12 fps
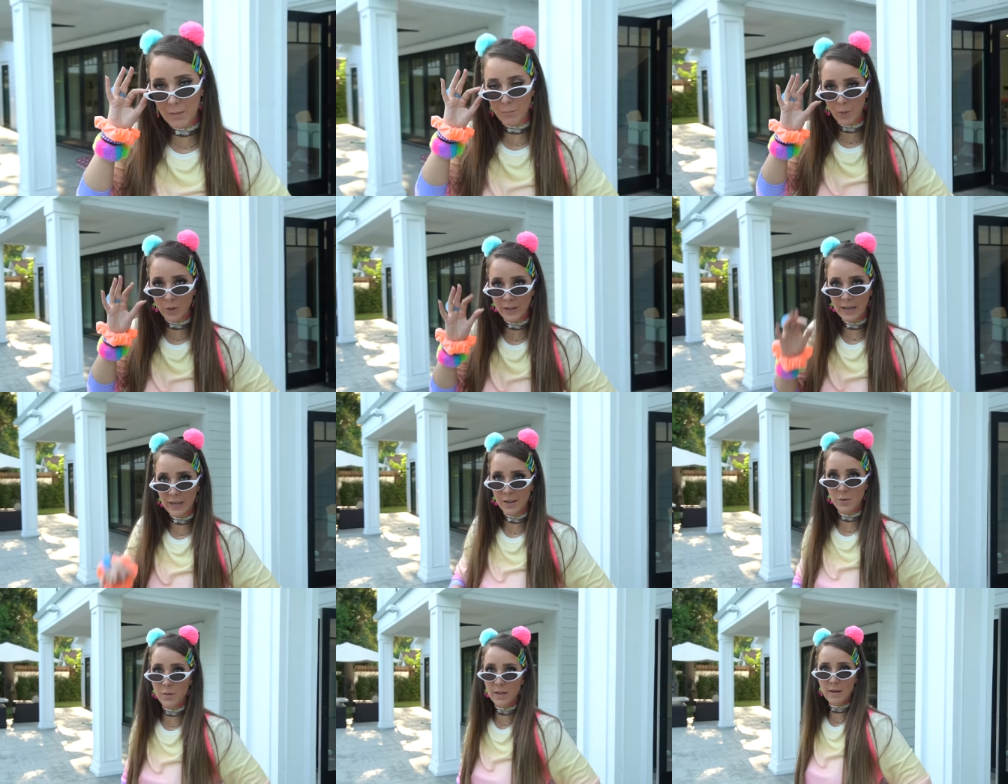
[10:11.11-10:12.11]
I'm bullying
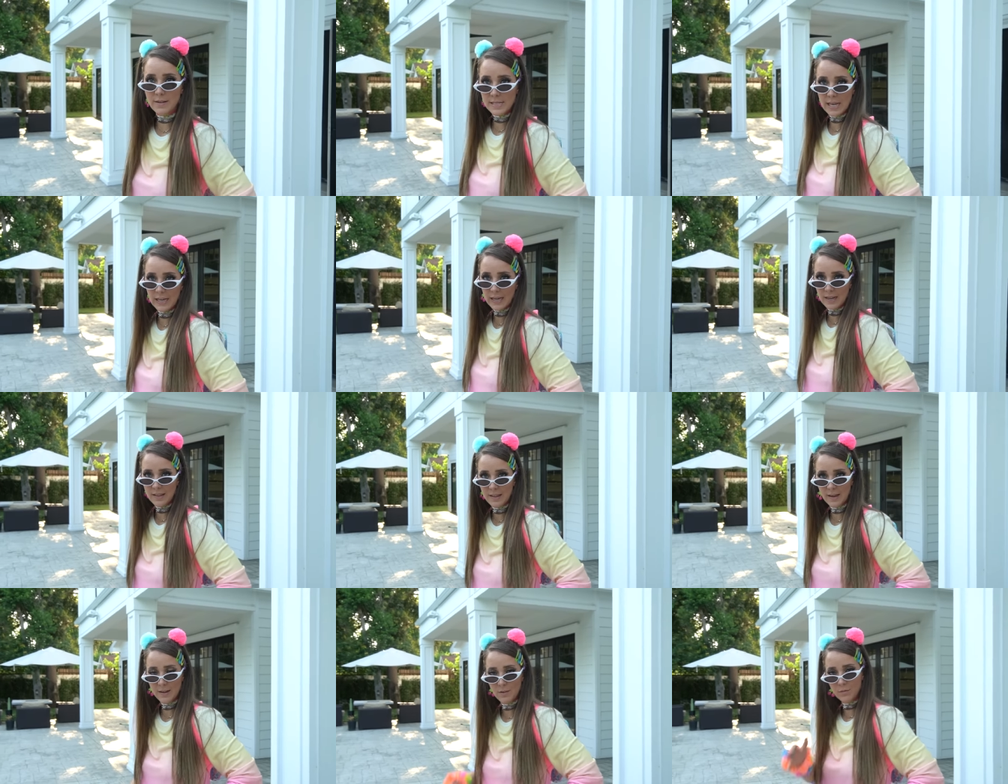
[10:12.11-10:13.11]
you without saying
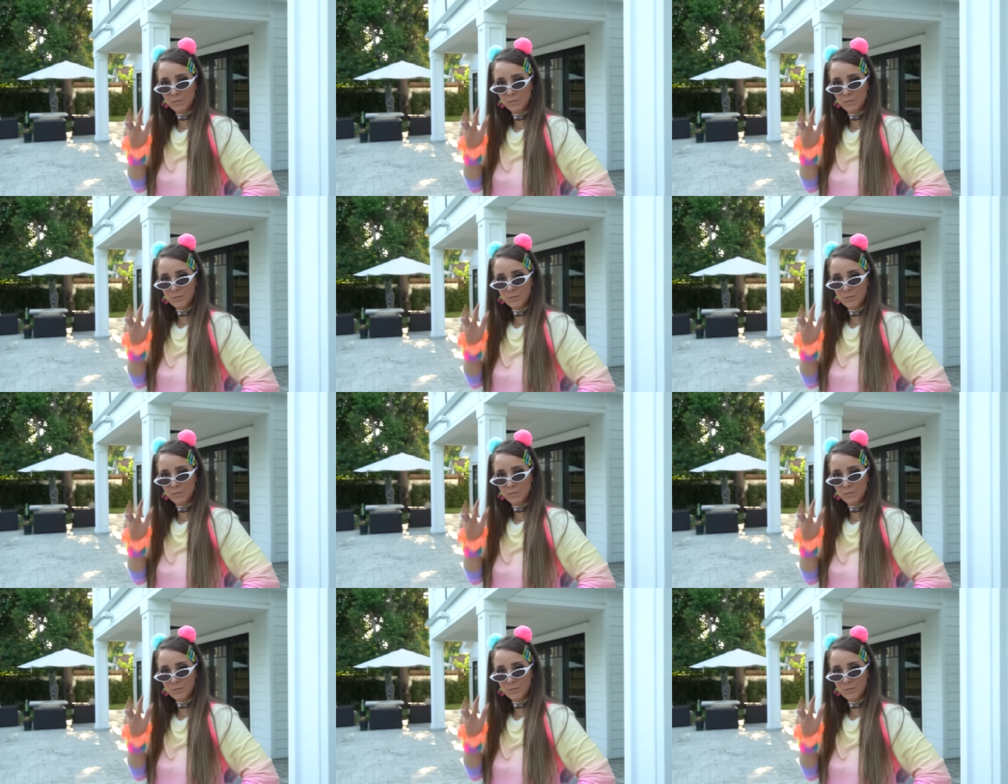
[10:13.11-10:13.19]
anything?